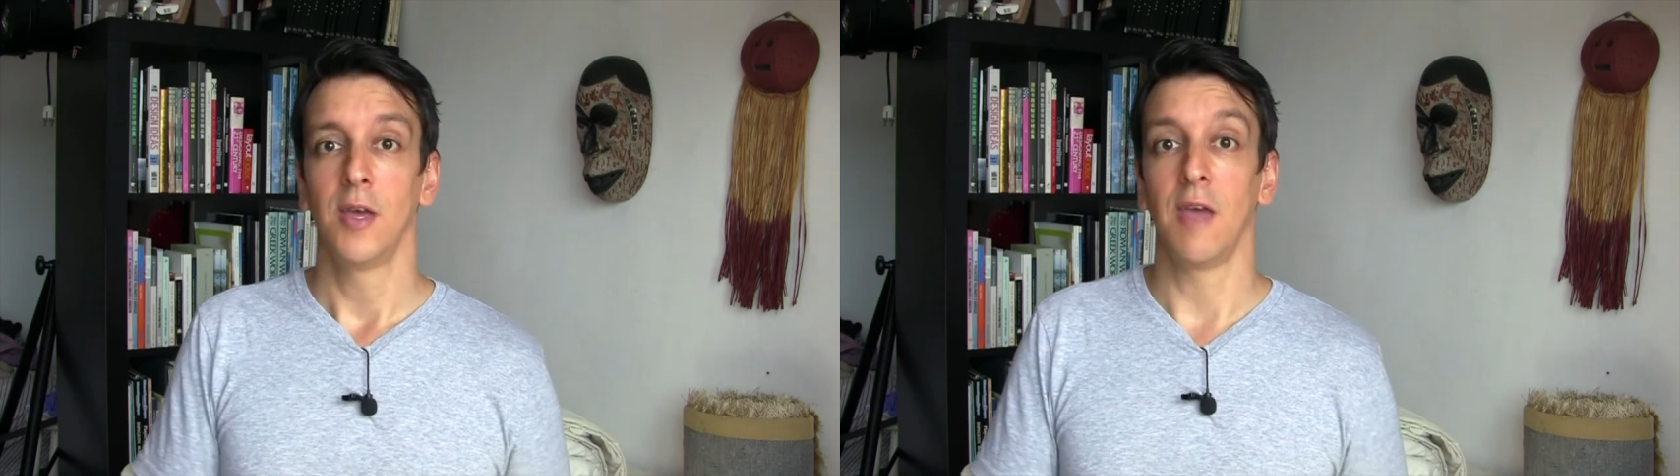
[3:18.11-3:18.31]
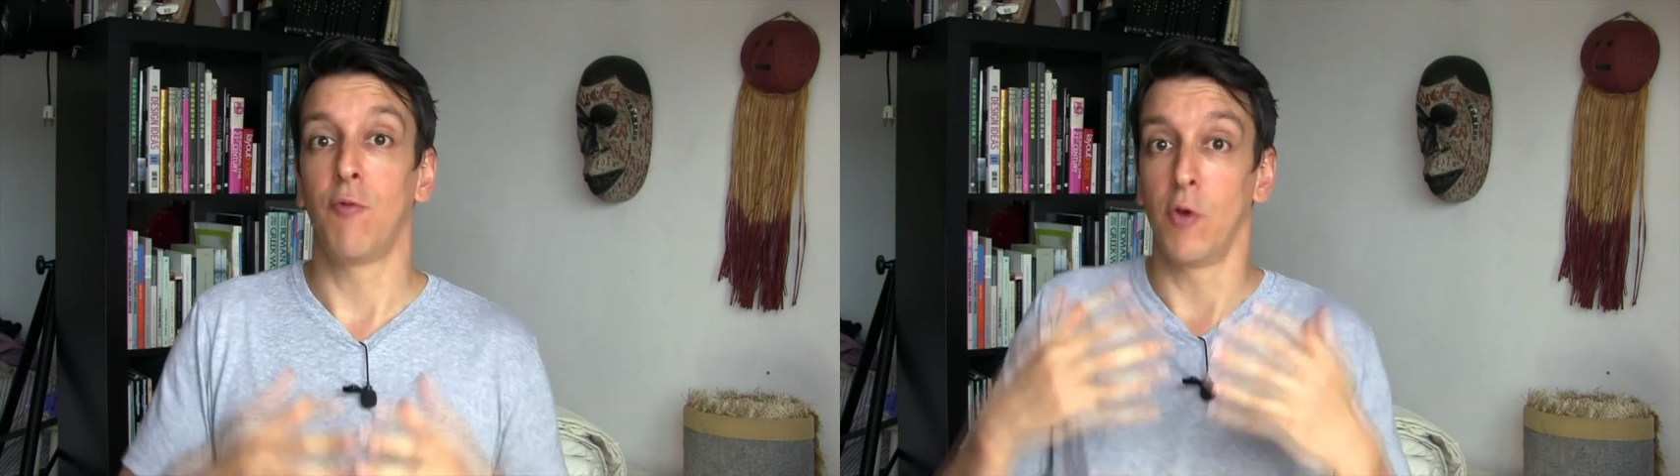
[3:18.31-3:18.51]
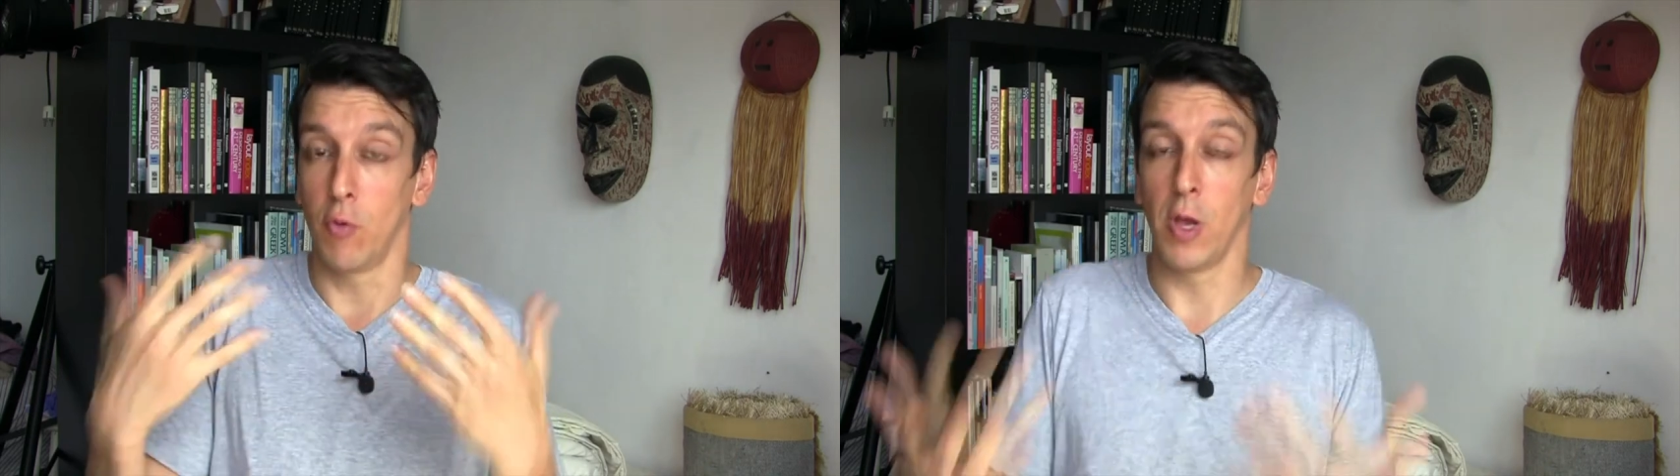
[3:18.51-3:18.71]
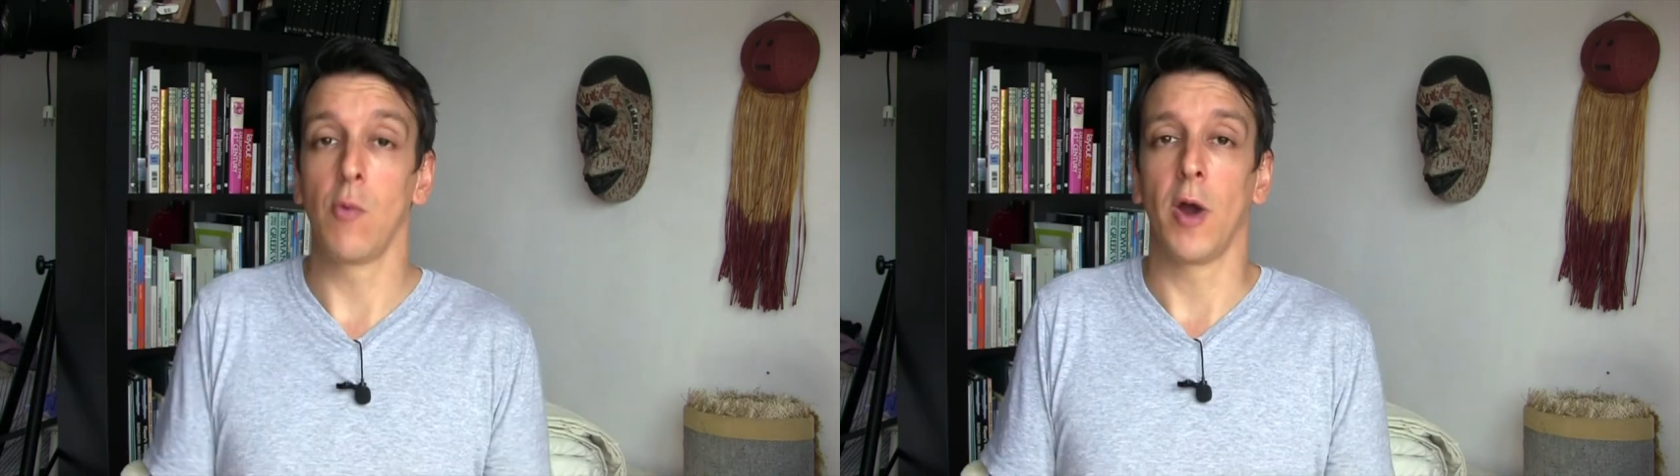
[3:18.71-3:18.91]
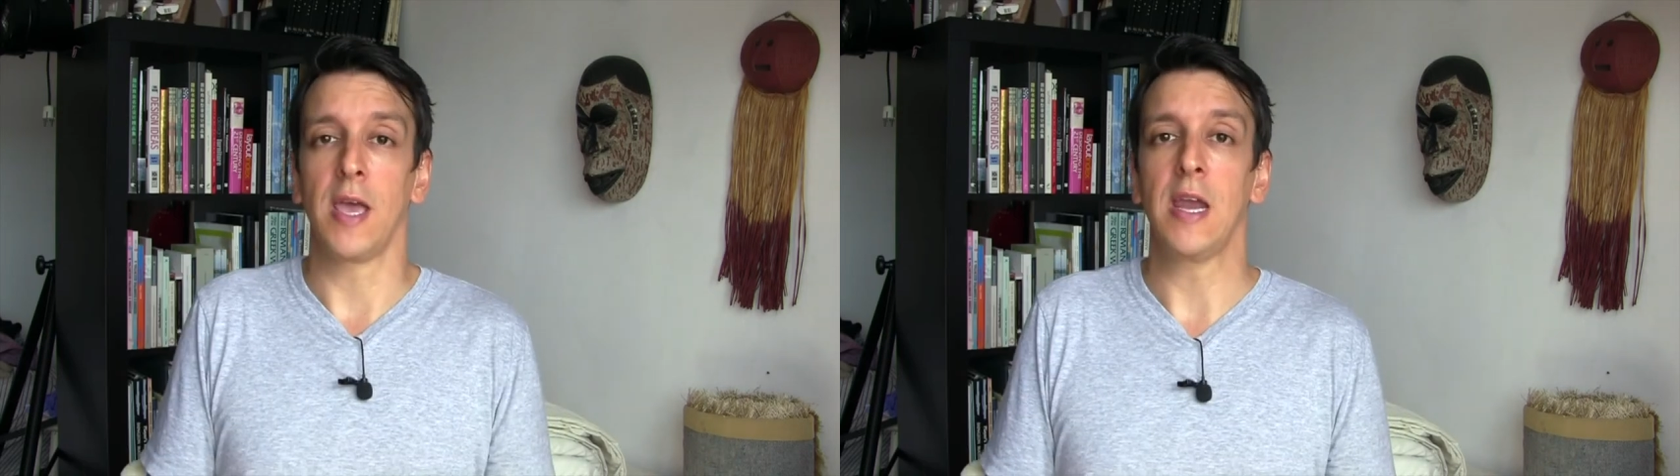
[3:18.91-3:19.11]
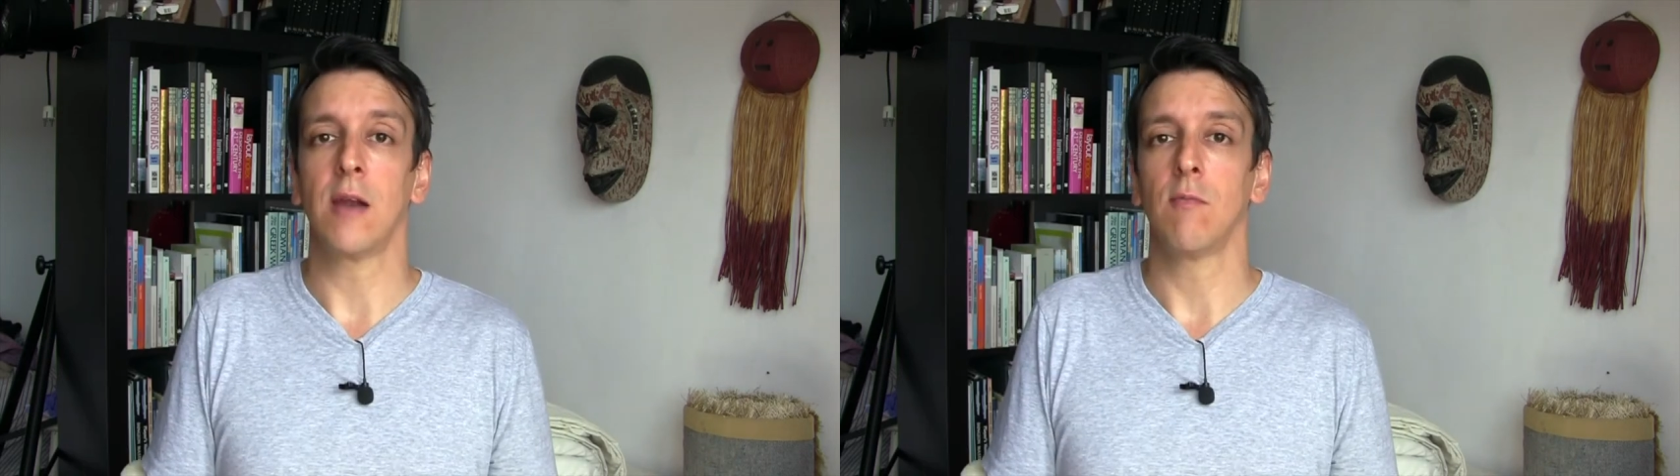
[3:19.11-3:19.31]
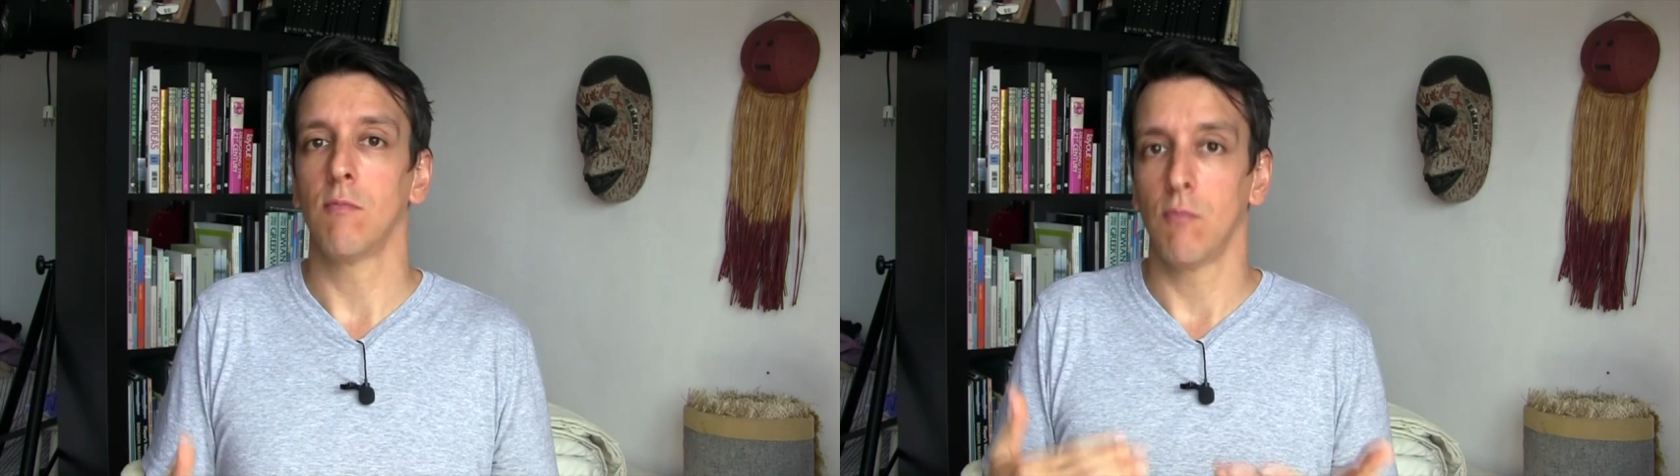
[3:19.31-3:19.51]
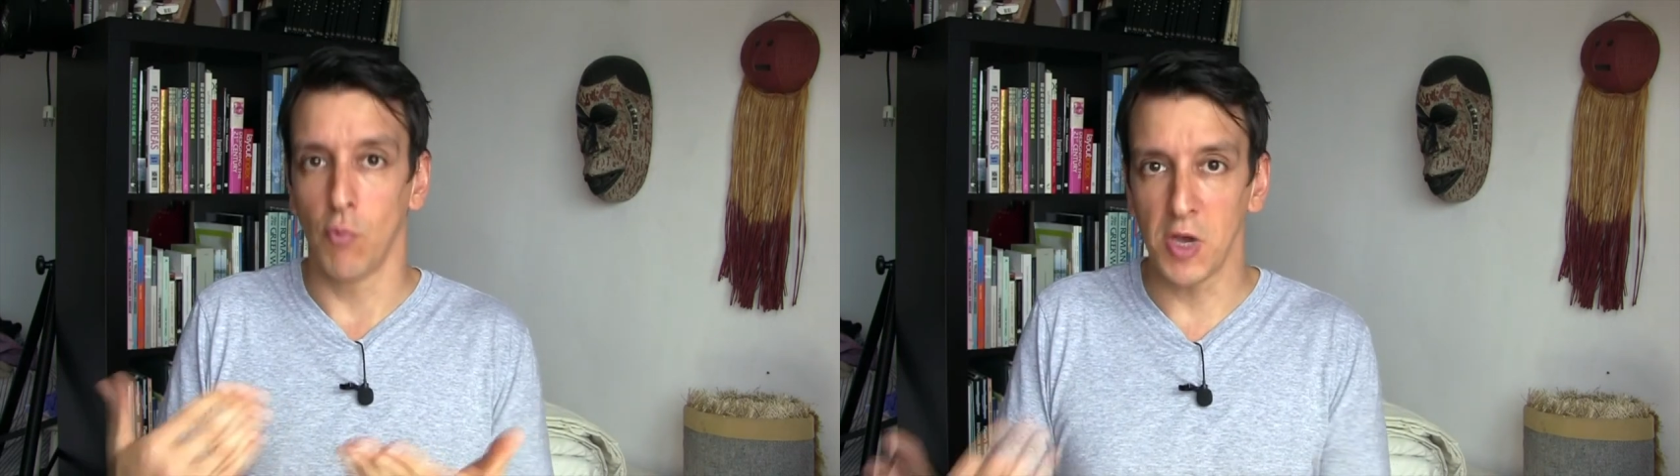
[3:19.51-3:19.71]
If we really want to eat it,
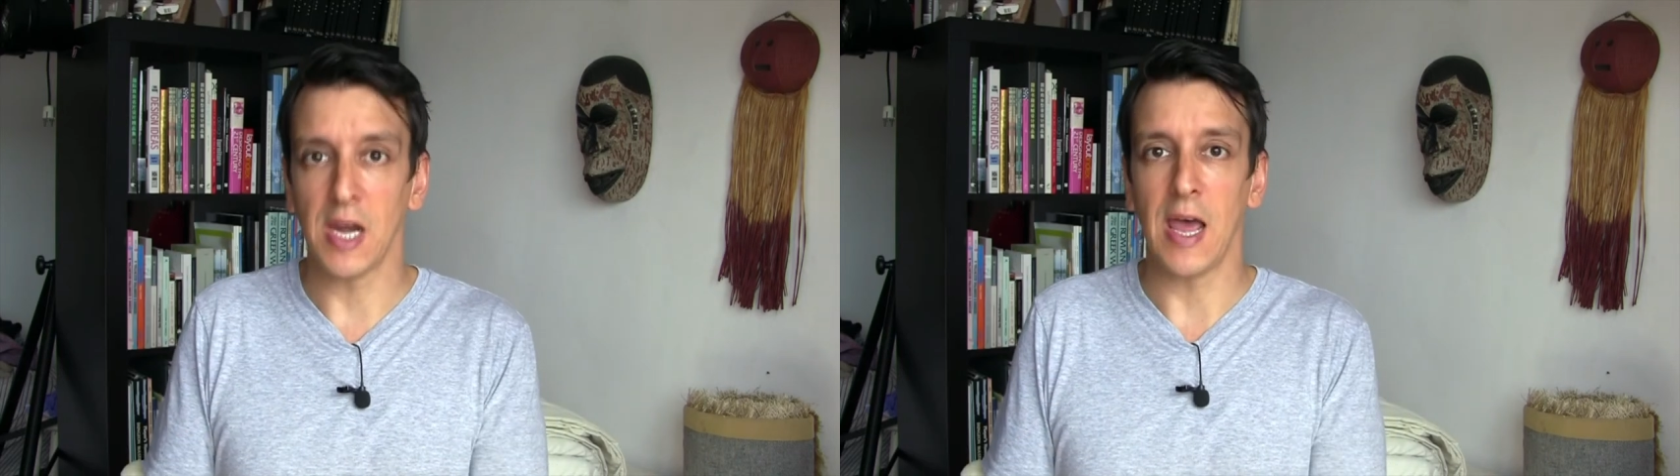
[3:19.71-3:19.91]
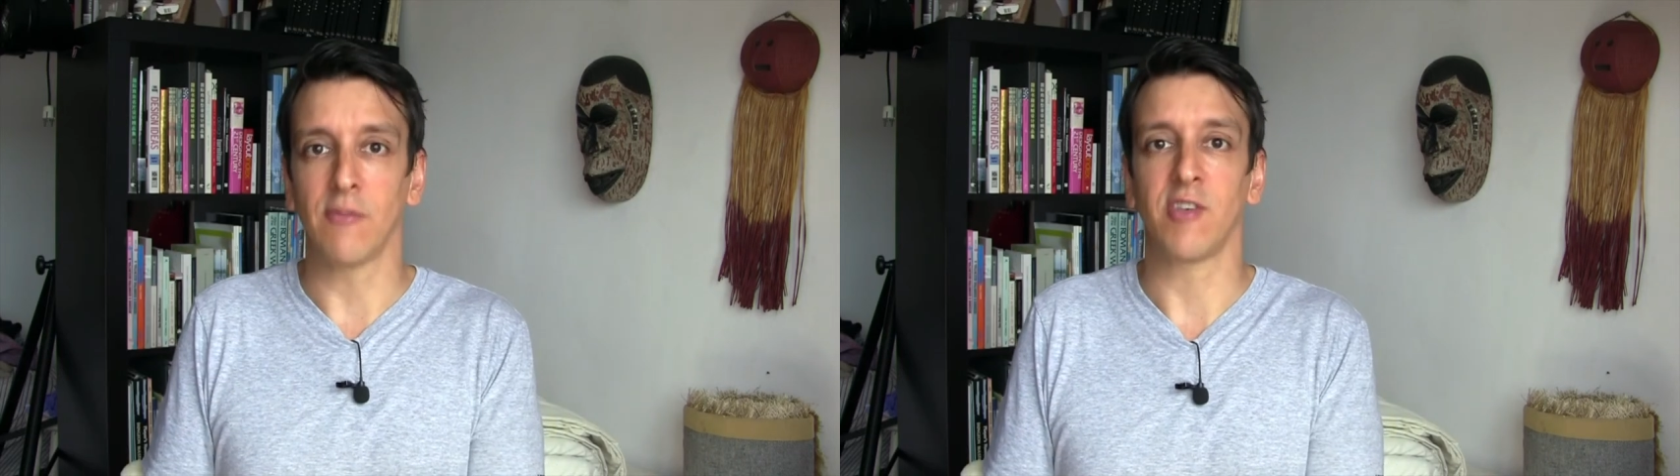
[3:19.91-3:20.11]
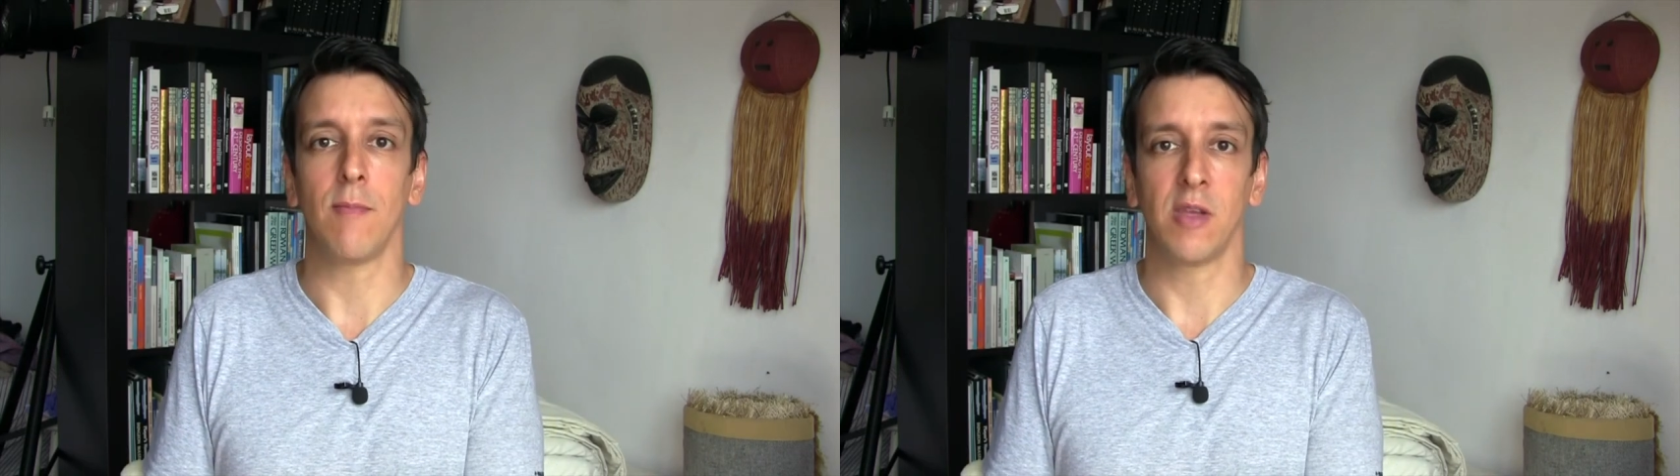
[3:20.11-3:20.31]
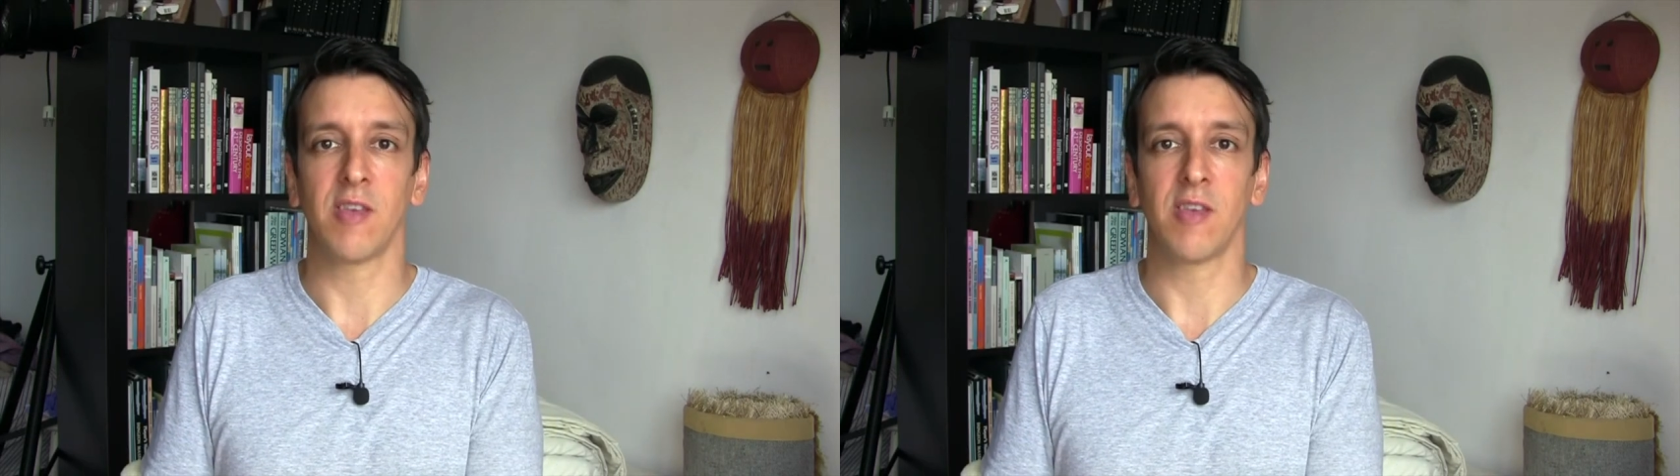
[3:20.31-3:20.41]
we can have some,